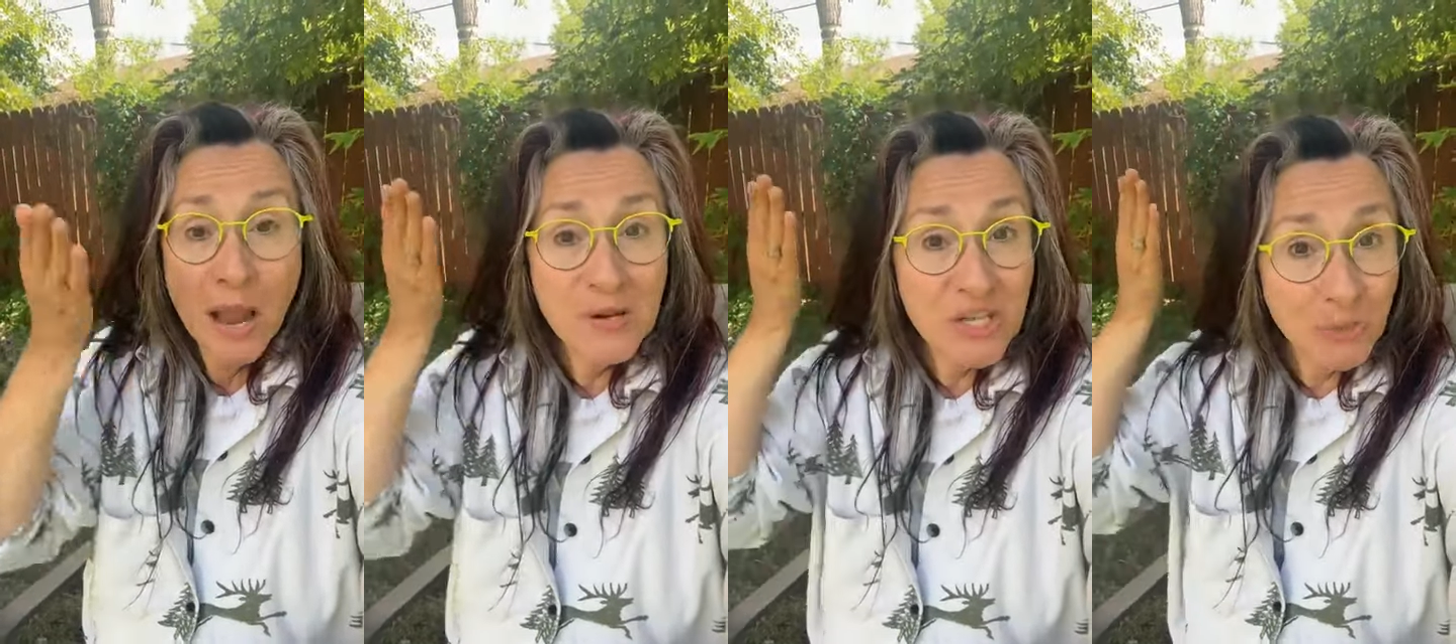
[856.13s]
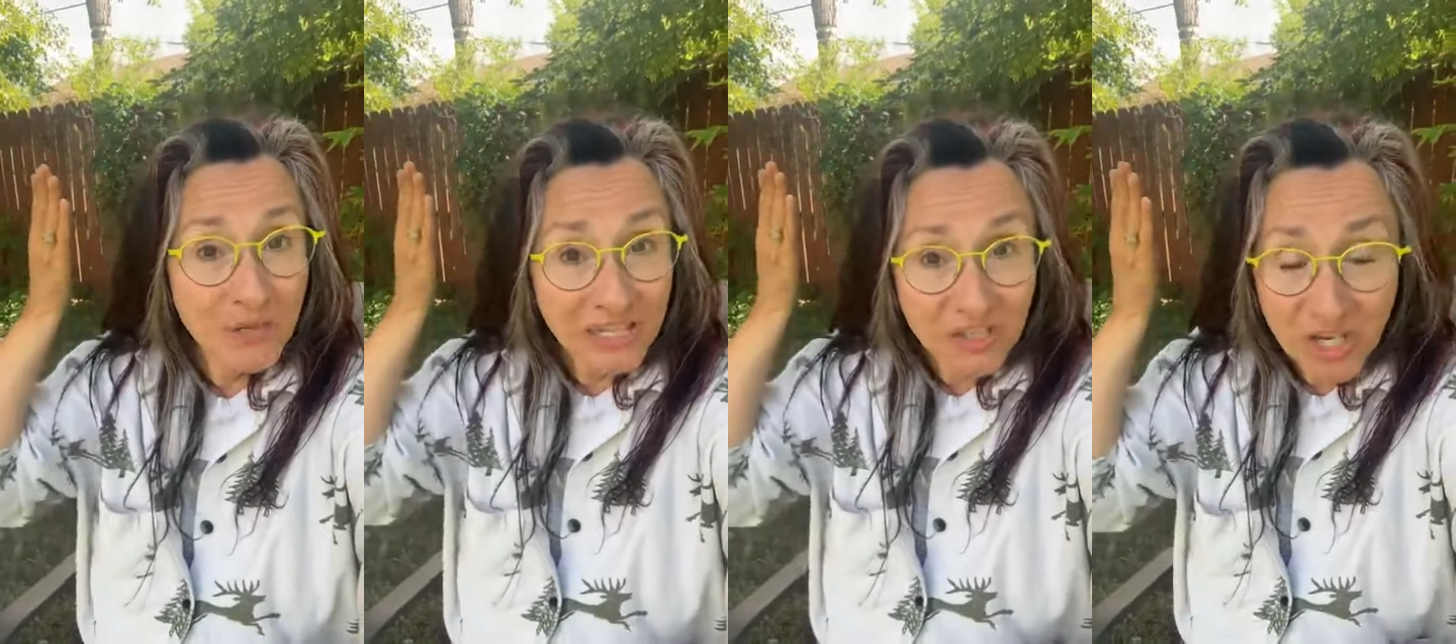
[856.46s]
I'm
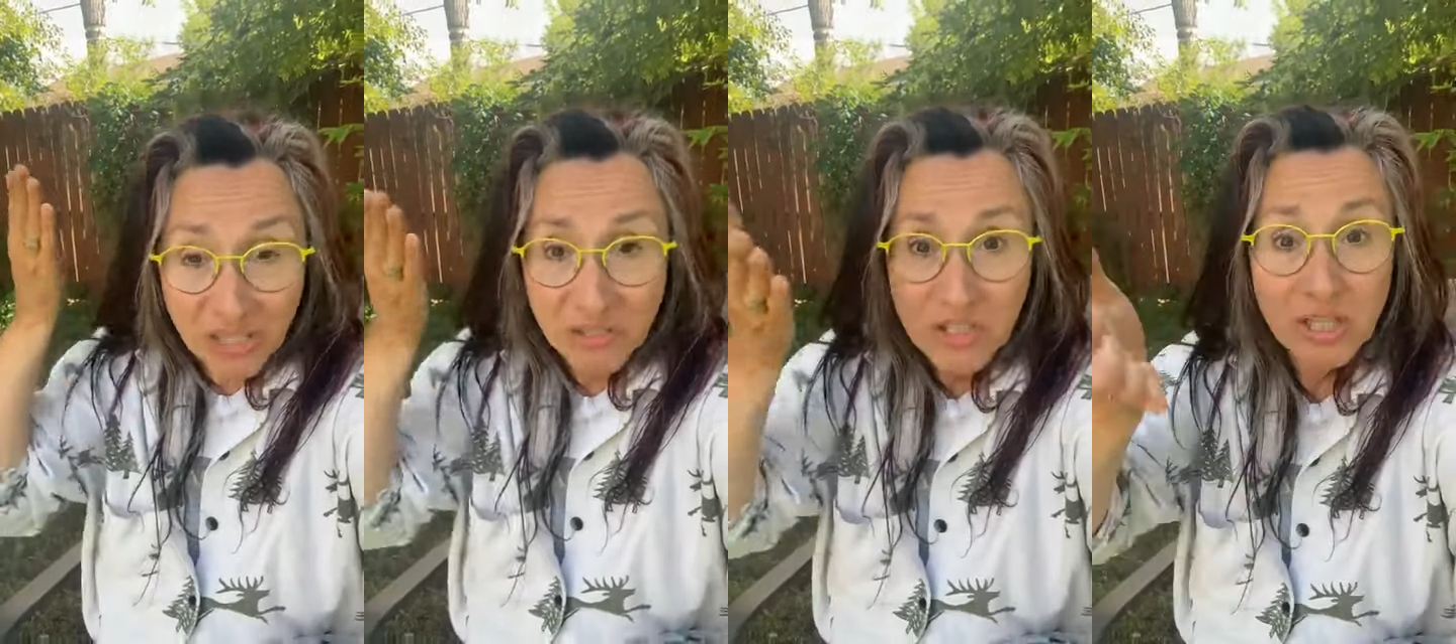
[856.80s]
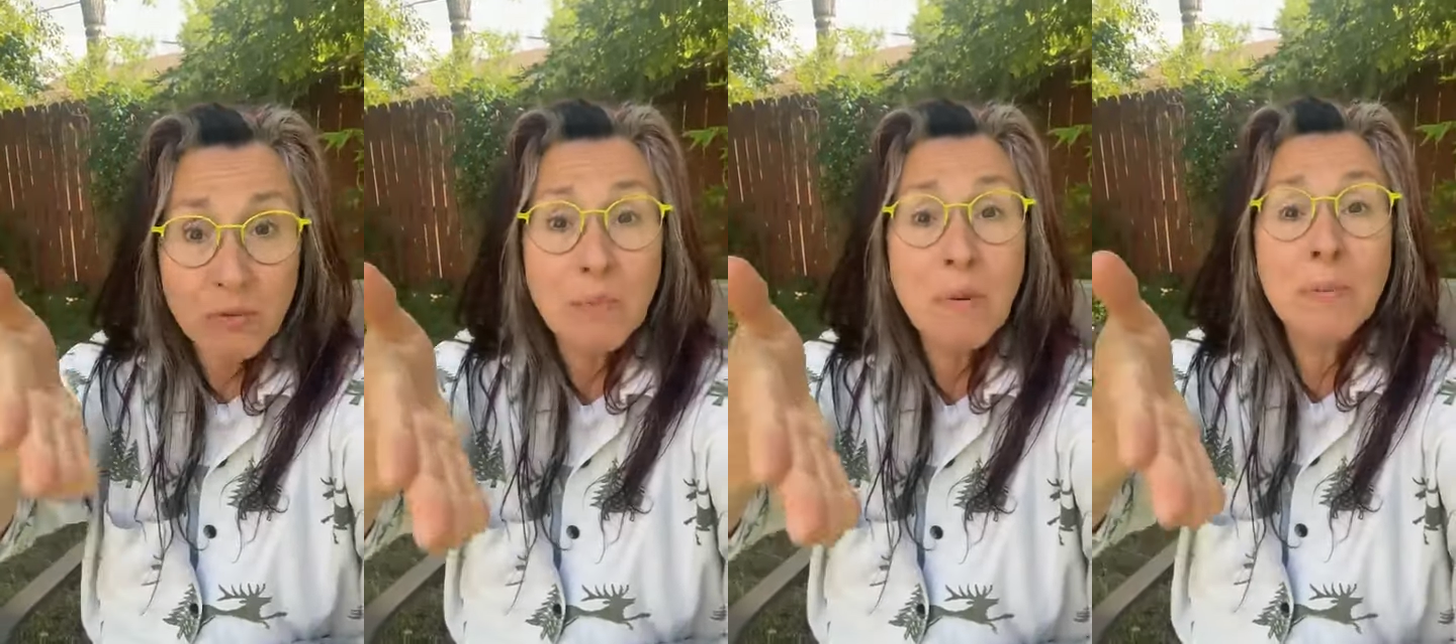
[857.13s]
issuing a challenge
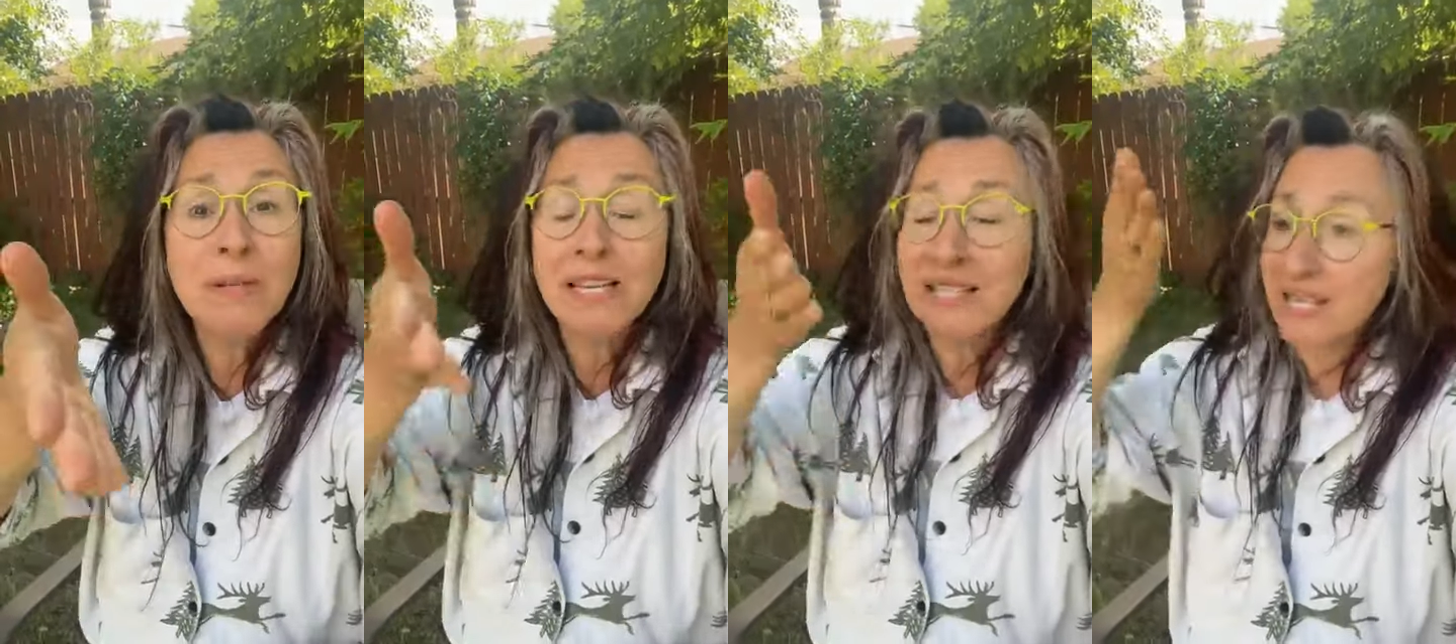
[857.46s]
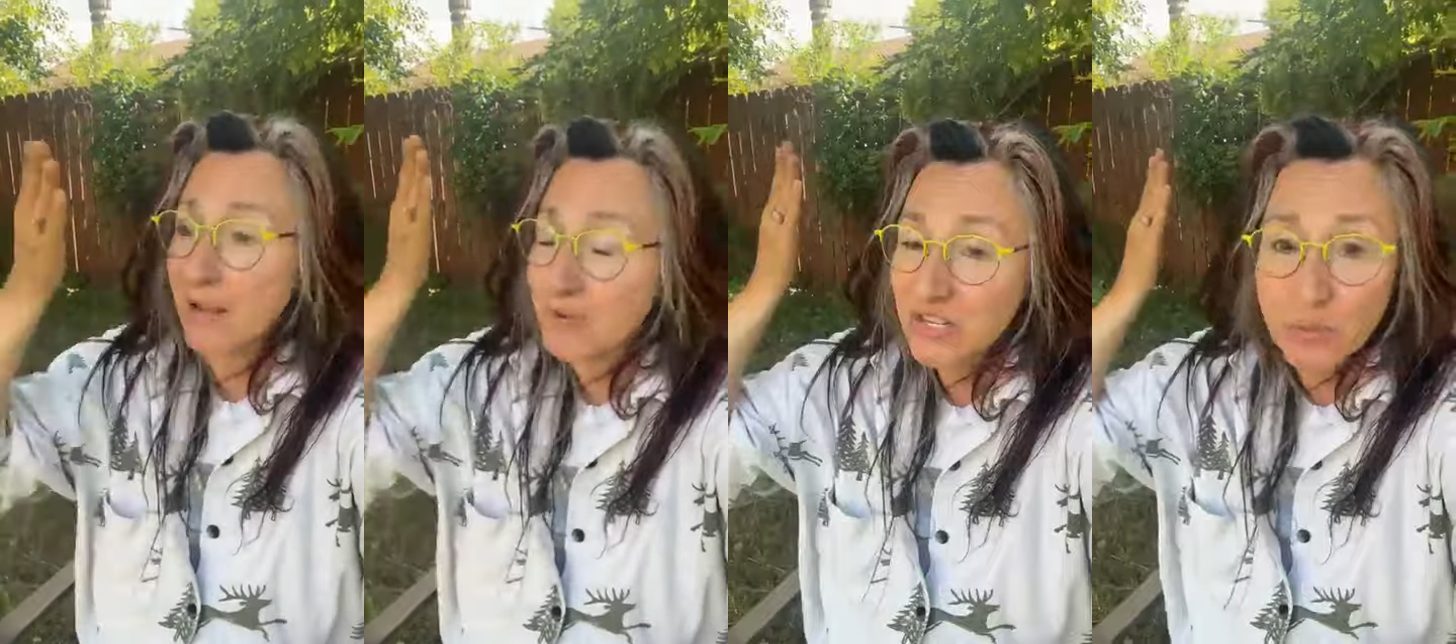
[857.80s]
to the
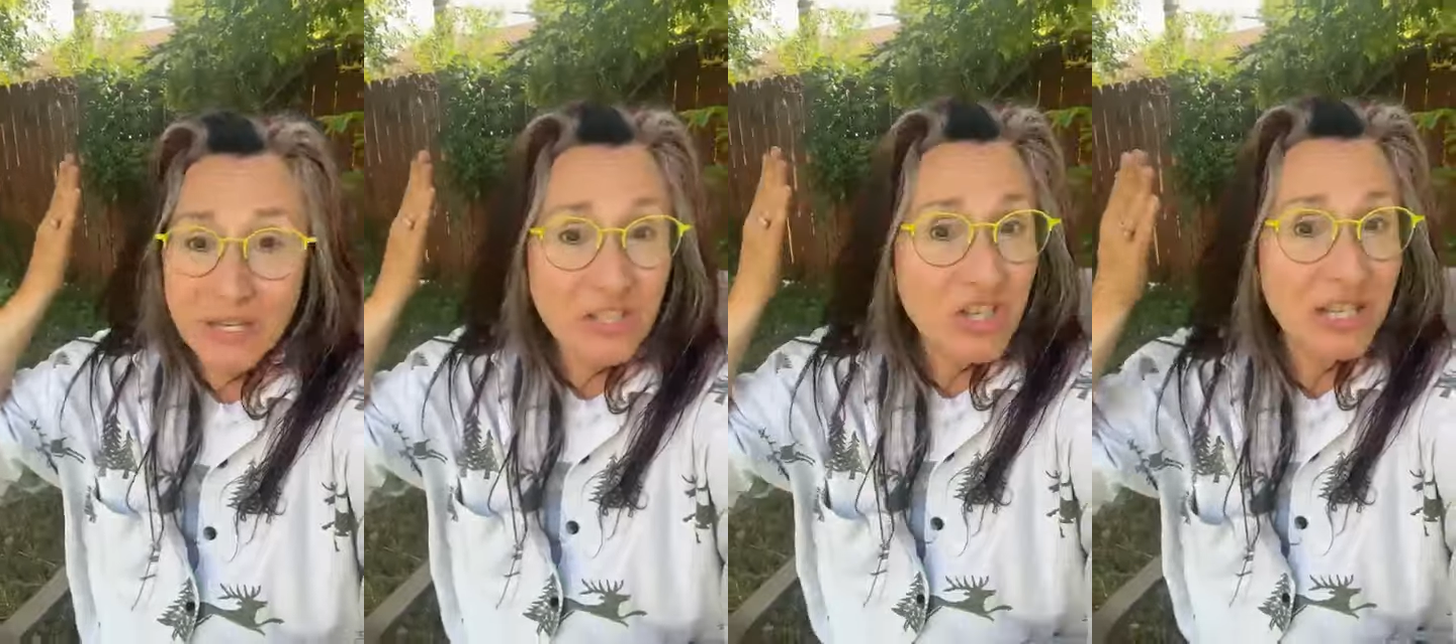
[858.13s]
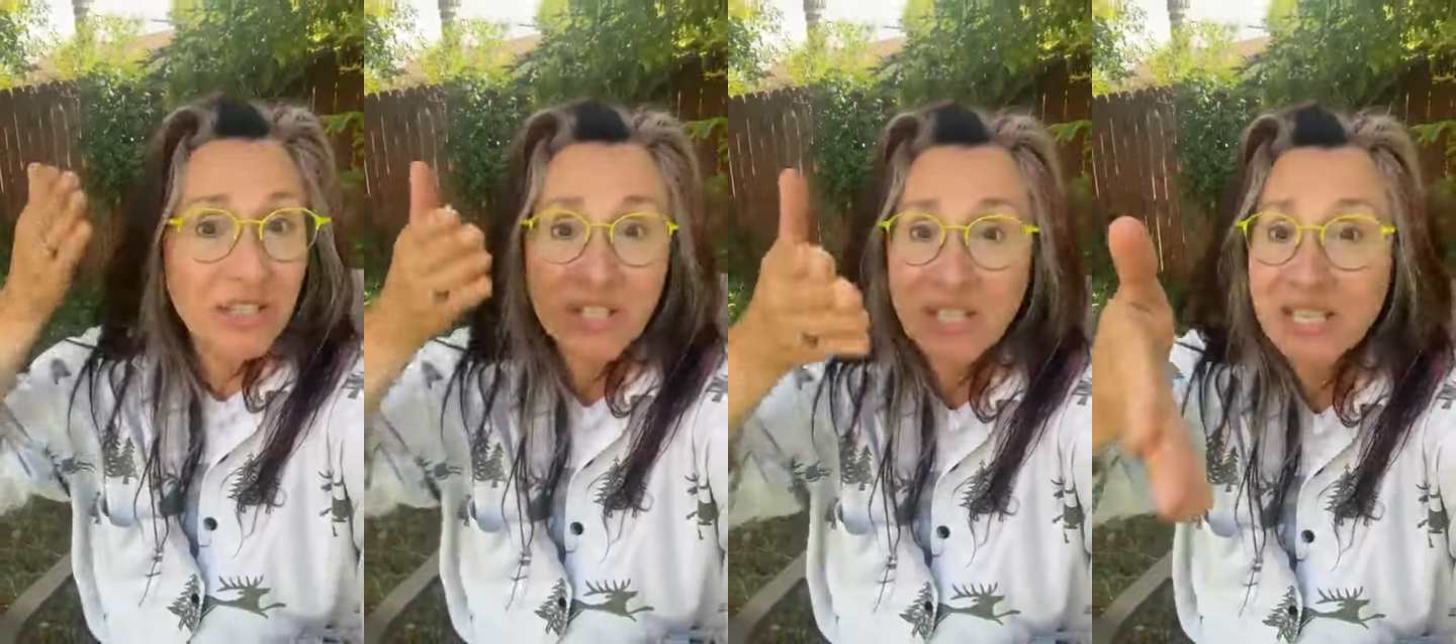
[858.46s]
Republicans. I'm issuing a
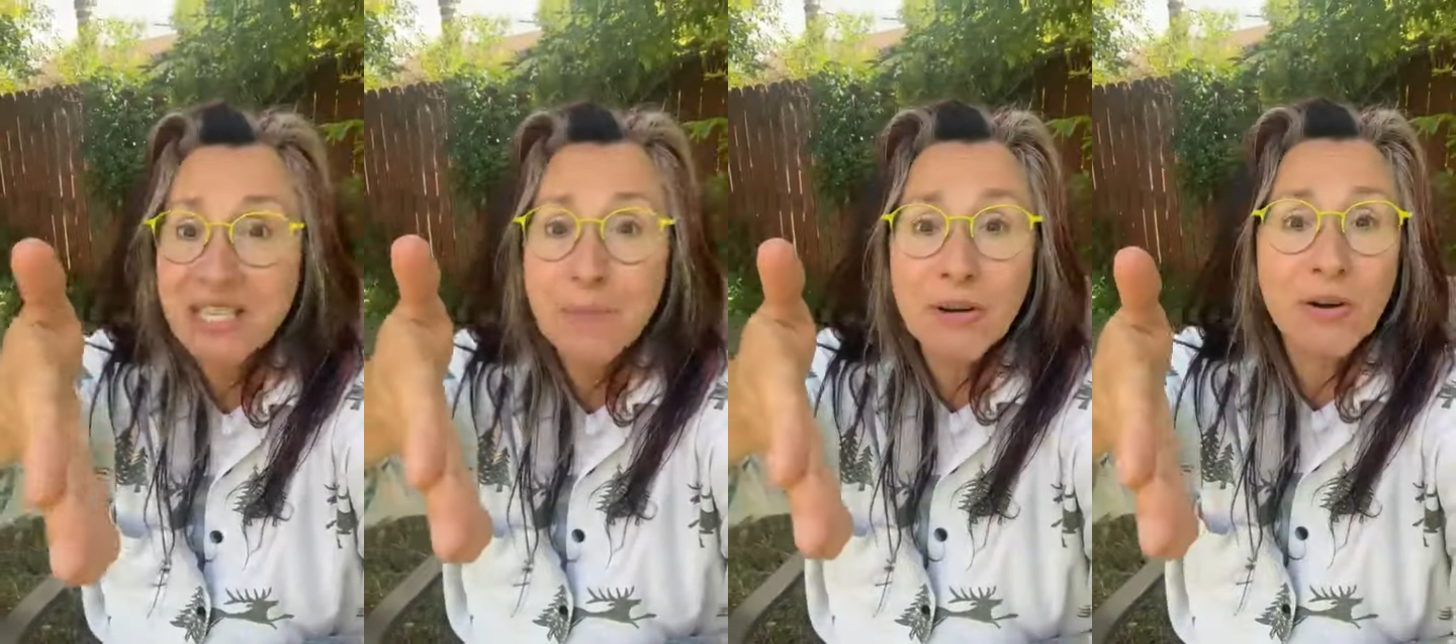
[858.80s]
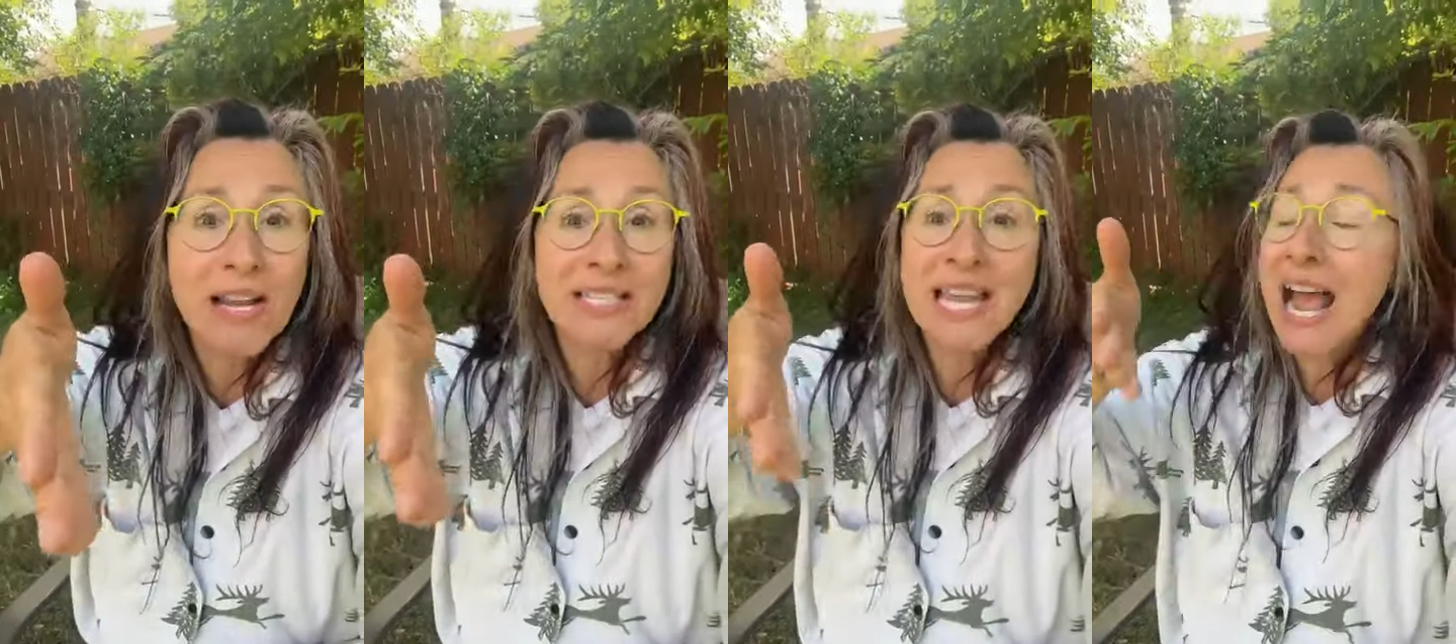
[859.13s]
challenge to the
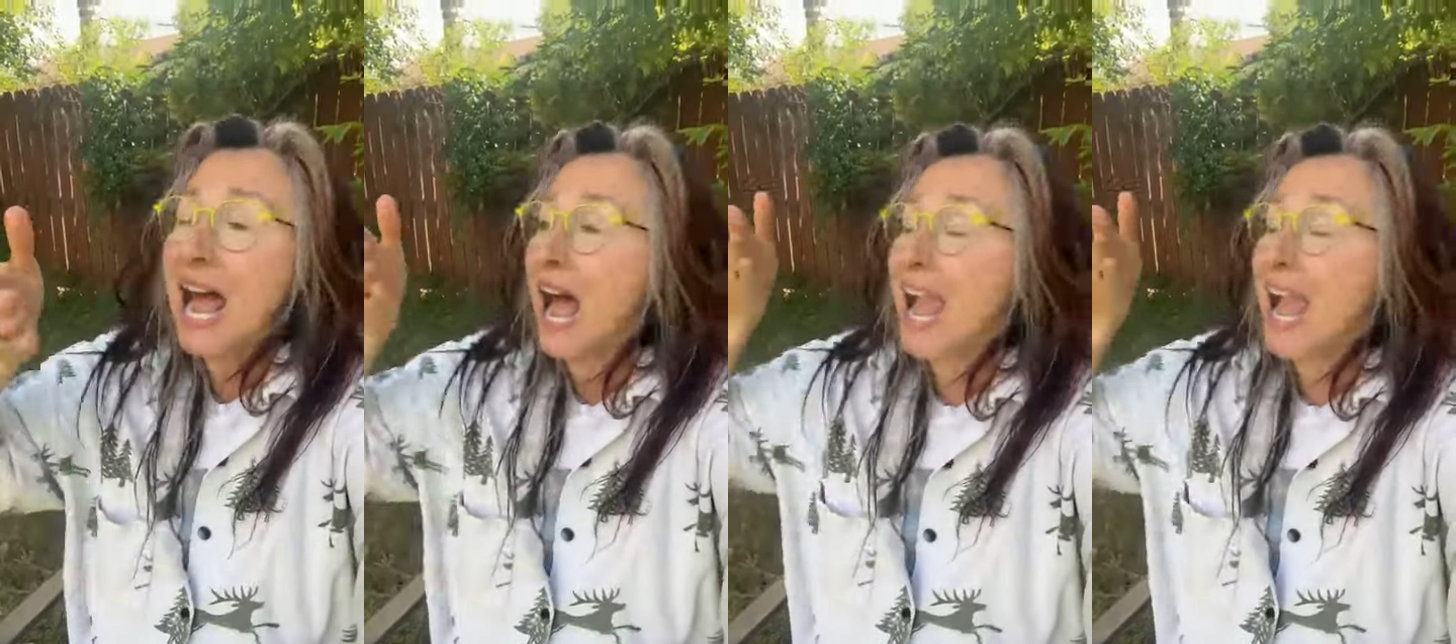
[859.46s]
Democrats.